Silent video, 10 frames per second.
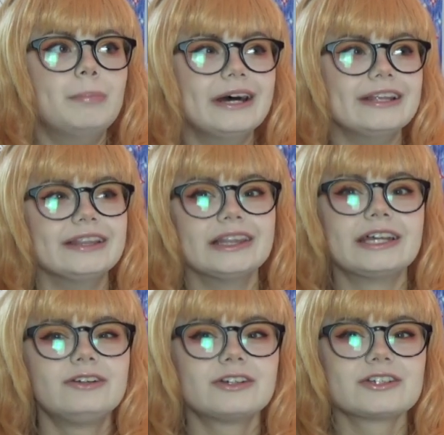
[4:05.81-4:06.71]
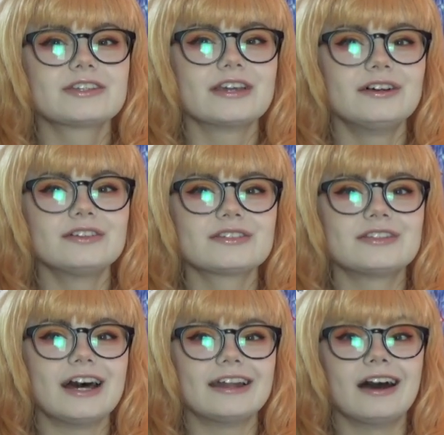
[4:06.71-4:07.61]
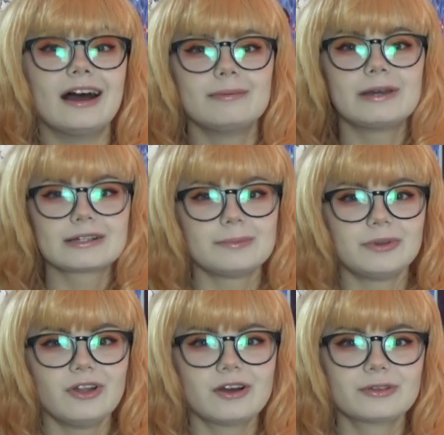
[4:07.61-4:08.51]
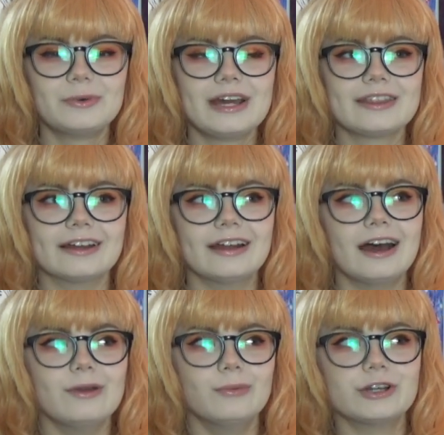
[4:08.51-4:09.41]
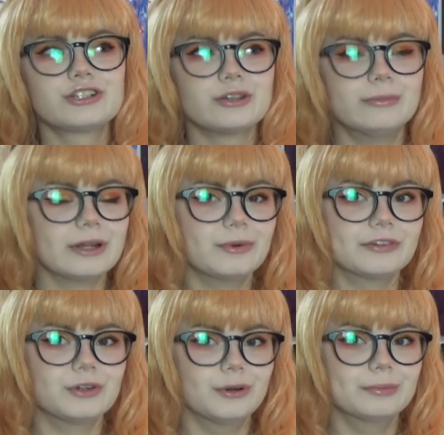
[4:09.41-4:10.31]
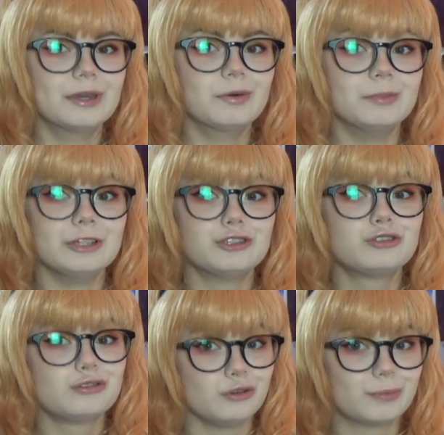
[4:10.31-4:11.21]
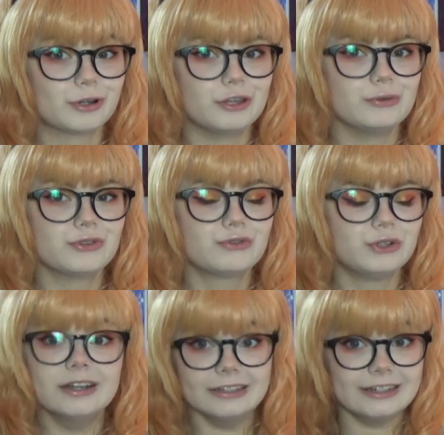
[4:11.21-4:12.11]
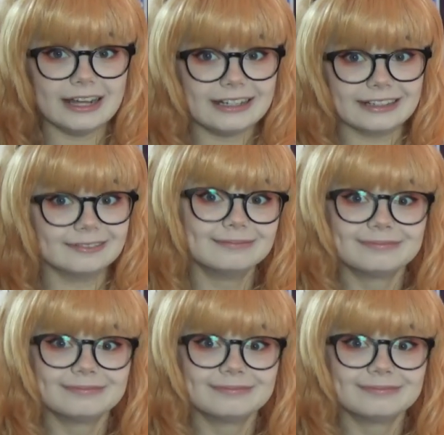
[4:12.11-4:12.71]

But littler skills that I picked up along the way that I wish somebody would have told me would be super useful. Knitting.